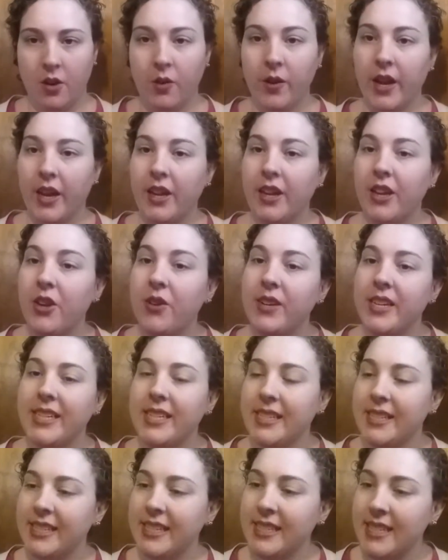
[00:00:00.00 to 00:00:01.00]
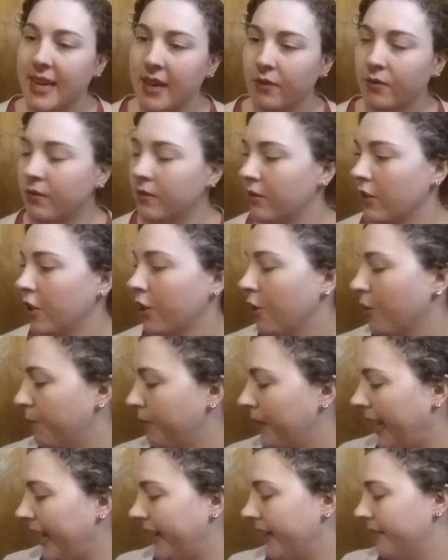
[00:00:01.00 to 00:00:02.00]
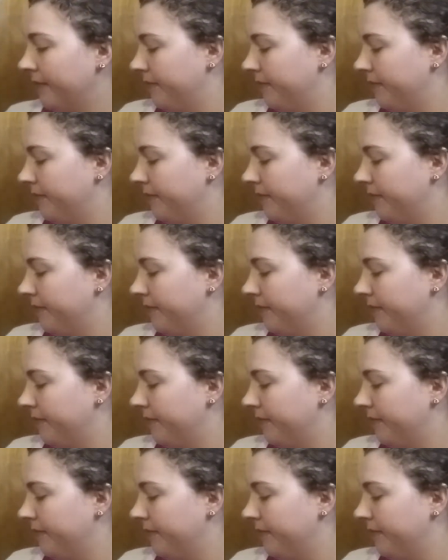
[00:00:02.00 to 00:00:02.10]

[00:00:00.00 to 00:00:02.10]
Okay, you need to sit down or go play.